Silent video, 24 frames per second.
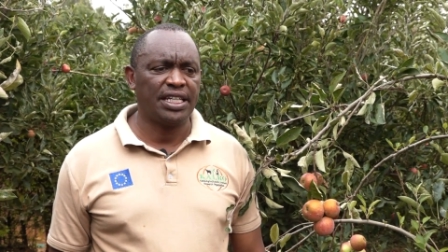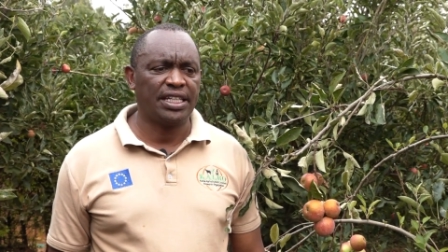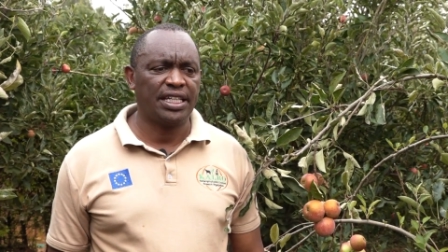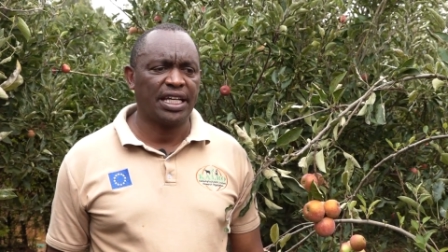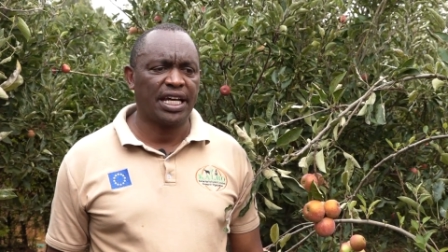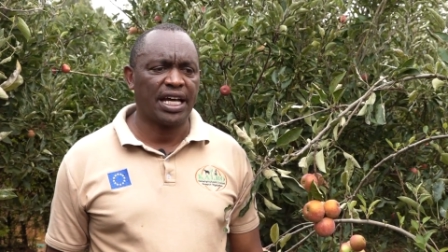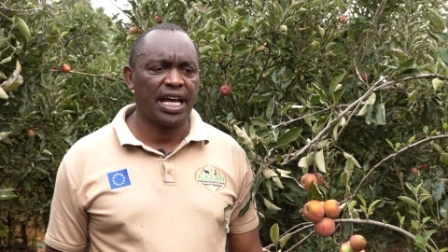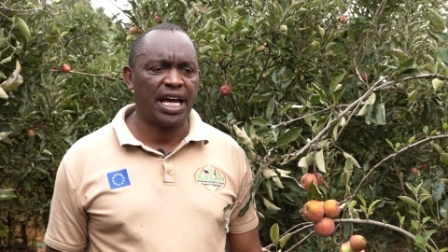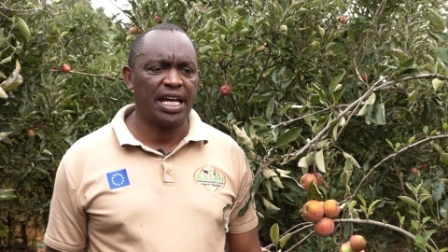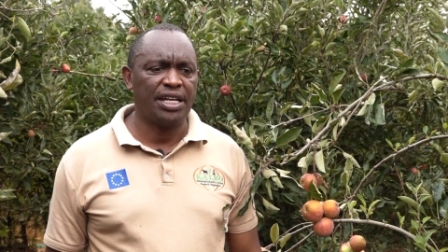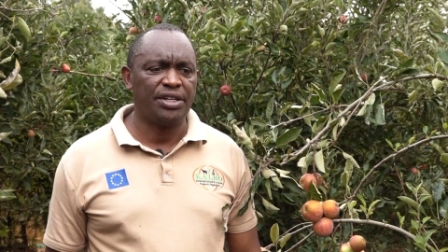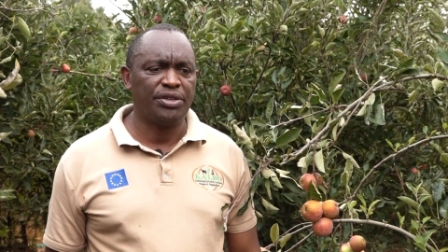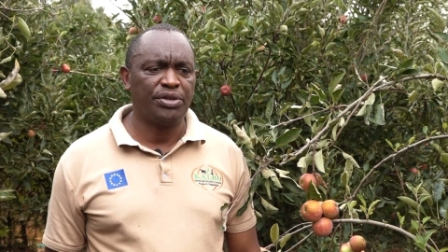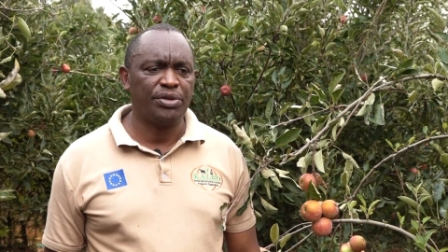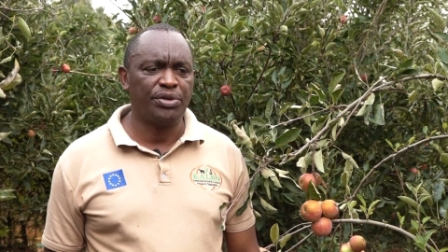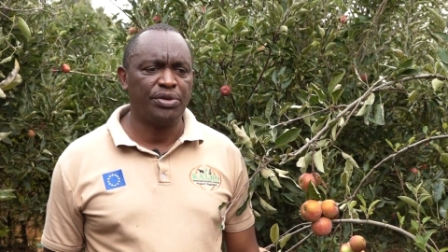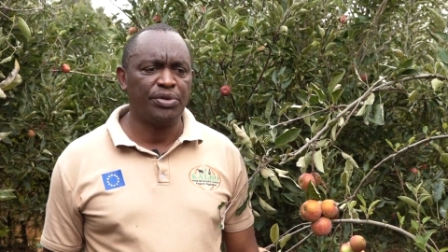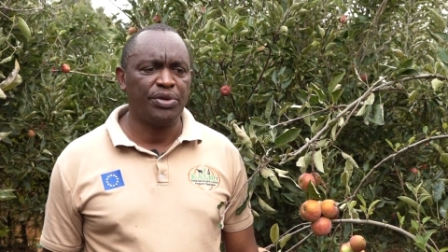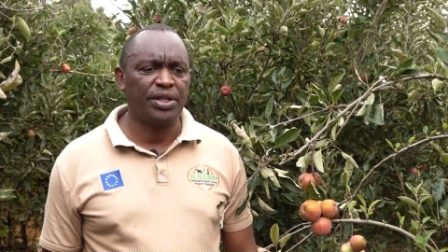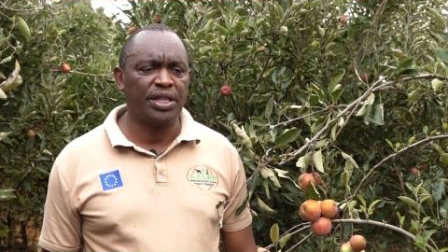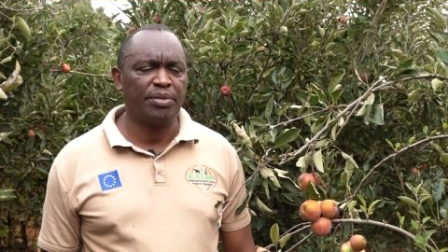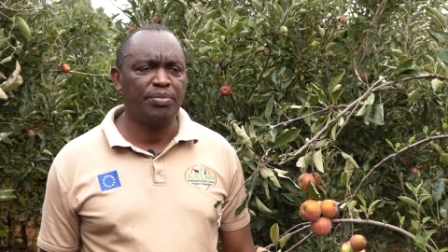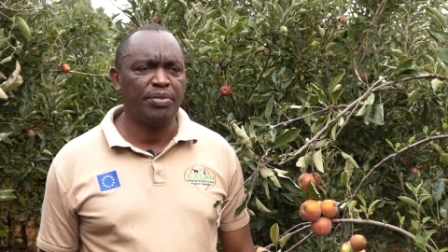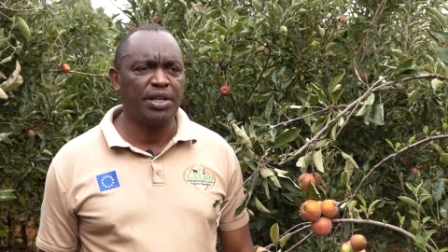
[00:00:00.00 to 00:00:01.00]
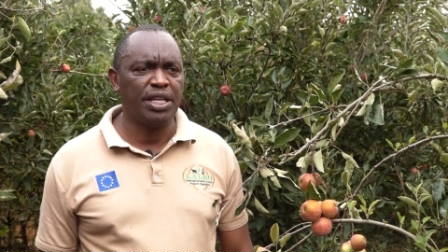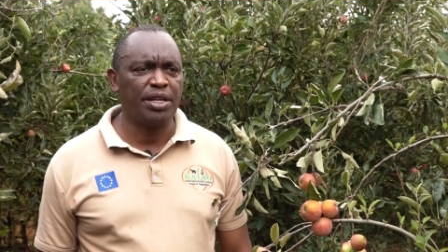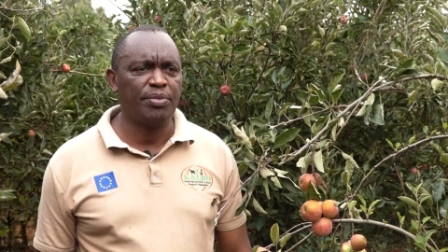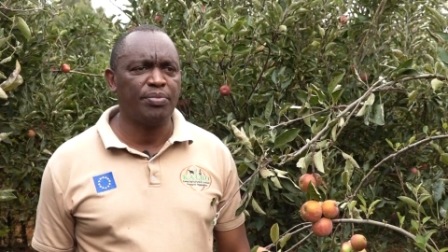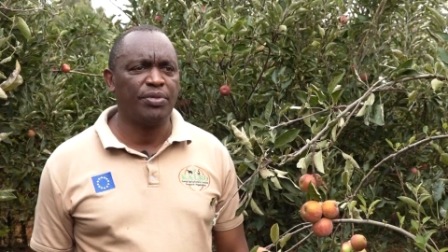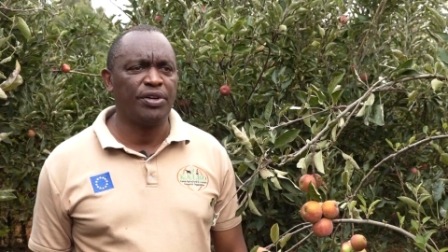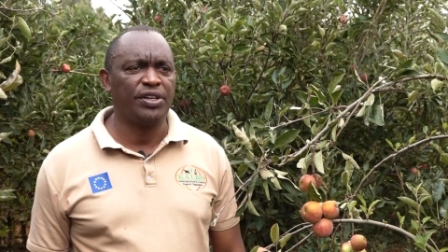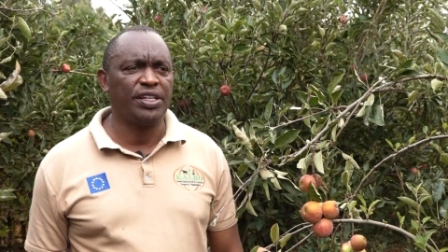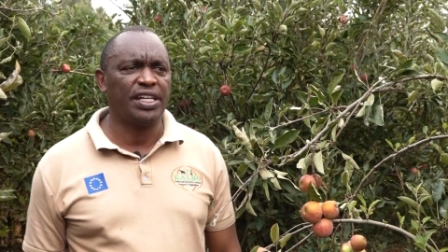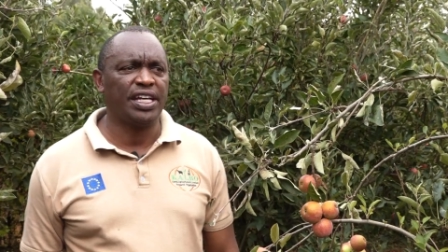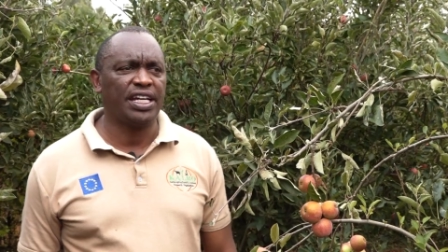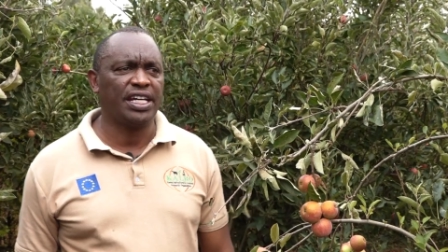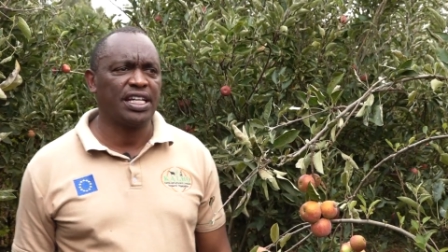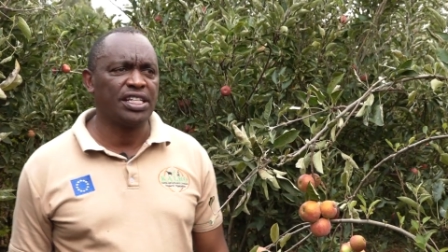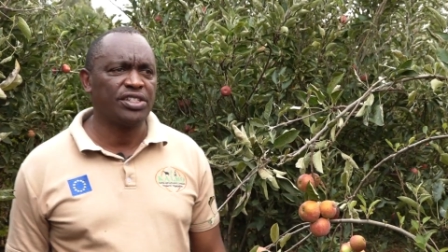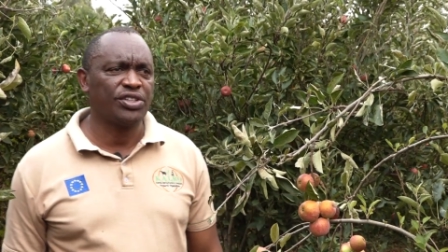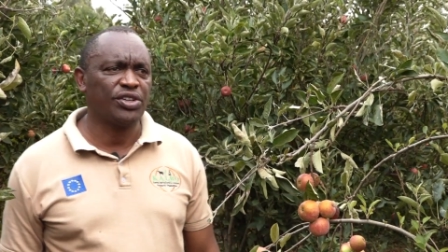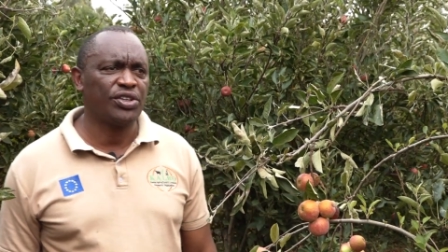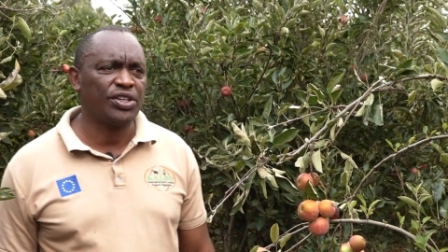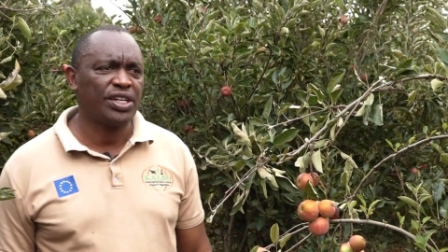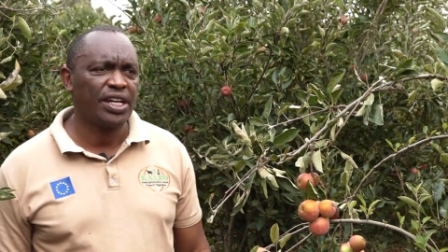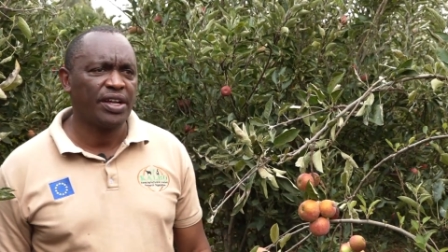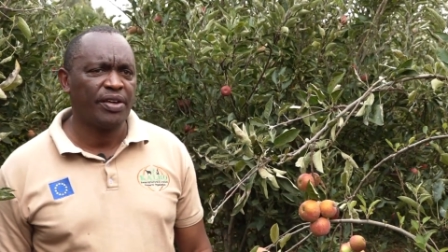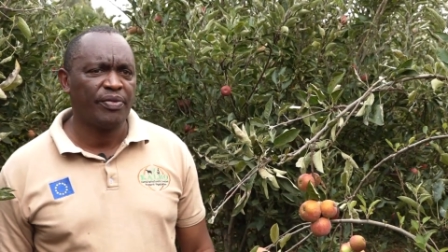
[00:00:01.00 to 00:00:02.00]
it can do with minimal
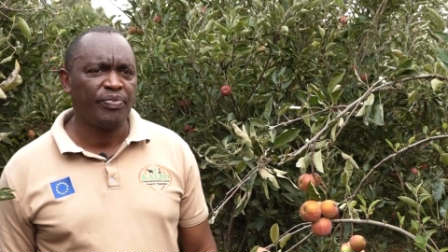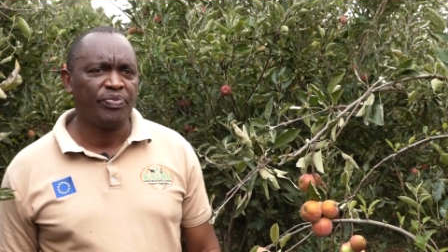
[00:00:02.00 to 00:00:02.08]
irrigation.